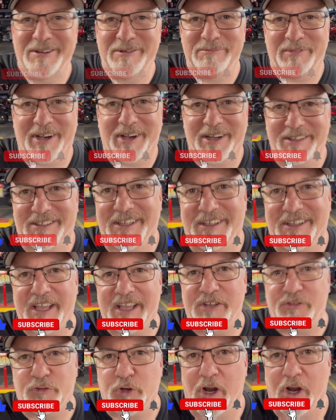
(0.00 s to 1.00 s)
But thanks
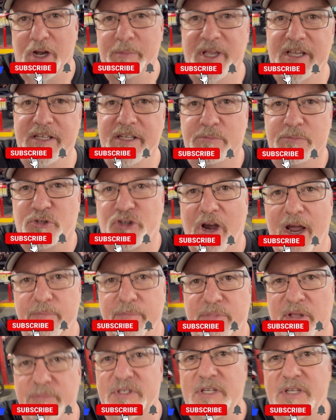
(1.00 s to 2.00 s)
for joining me. Subscribe,
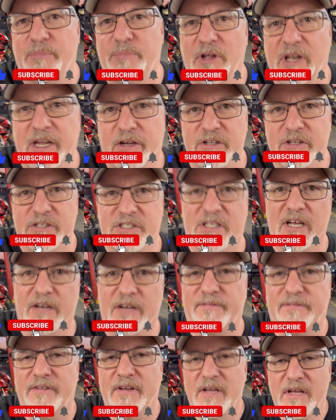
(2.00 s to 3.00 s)
thumbs up, all that good stuff.
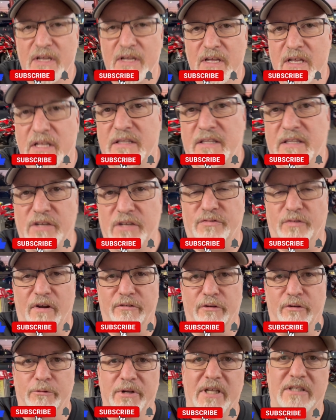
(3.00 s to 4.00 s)
Thanks for
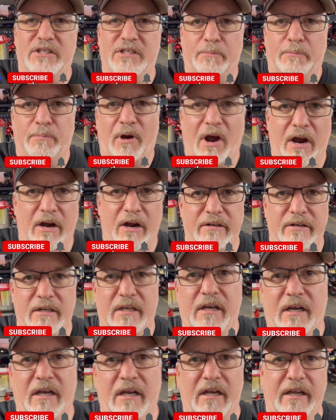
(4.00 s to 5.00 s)
everyone that took part
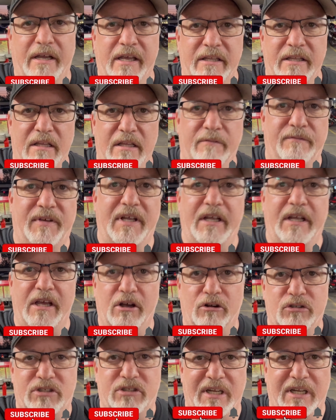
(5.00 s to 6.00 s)
in the
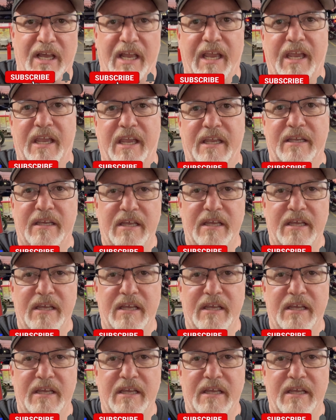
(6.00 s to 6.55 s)
video today.